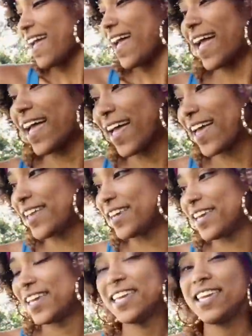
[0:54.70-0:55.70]
And
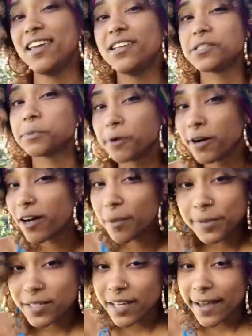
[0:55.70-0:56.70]
he swore
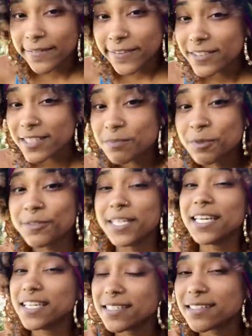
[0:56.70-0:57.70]
up and down that this
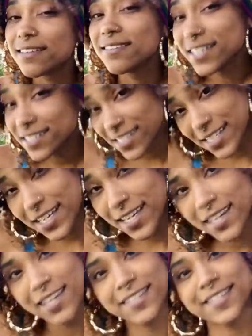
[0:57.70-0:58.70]
movie is the
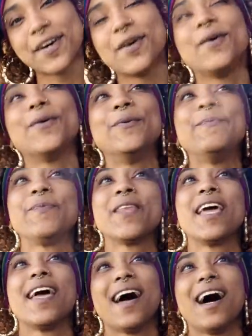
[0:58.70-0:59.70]
shit. So
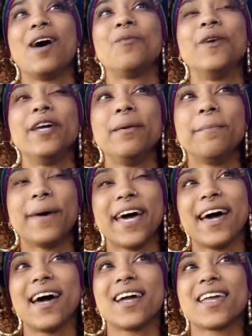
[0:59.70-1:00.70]
I went
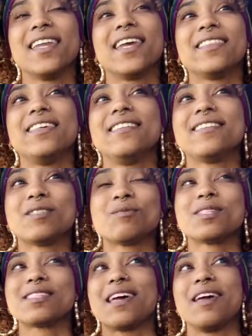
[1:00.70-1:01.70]
back, and I think this
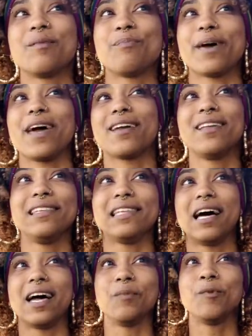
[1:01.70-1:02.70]
was like back in
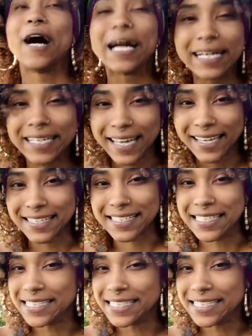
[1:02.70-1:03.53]
LimeWire days or